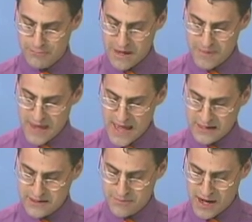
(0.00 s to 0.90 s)
maybe
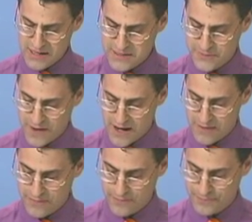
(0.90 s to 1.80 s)
x minus
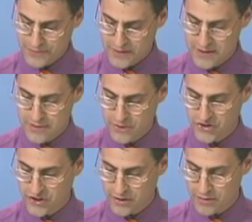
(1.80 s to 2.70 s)
5 equals
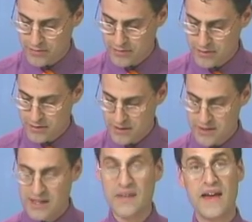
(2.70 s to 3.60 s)
0.
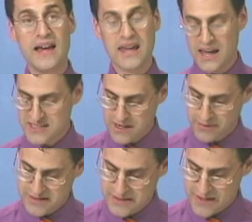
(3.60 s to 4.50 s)
In that case, I
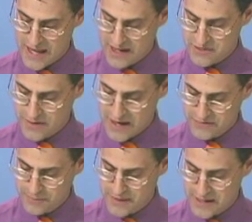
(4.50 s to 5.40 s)
would see that x would
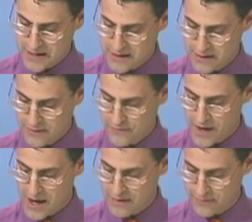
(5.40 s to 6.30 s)
have to be
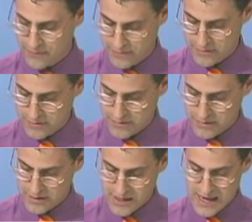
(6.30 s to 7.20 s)
5.
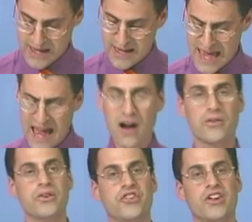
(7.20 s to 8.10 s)
And now,
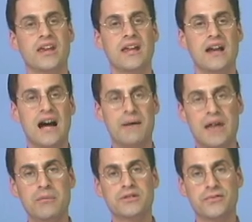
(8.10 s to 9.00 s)
you see, I'm
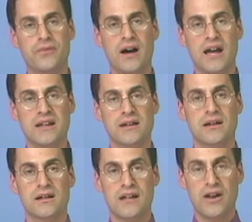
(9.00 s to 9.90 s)
able to find
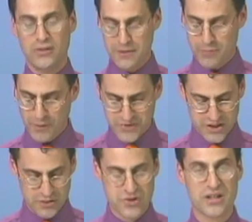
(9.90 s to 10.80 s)
not only both
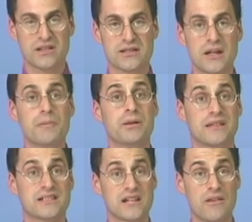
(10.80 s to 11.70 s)
solutions, but
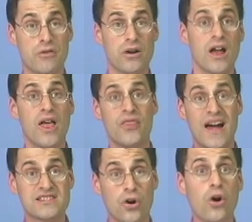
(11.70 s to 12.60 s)
discover
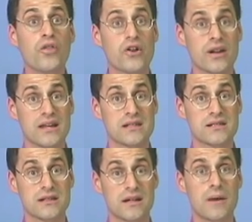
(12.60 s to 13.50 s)
that's all there is.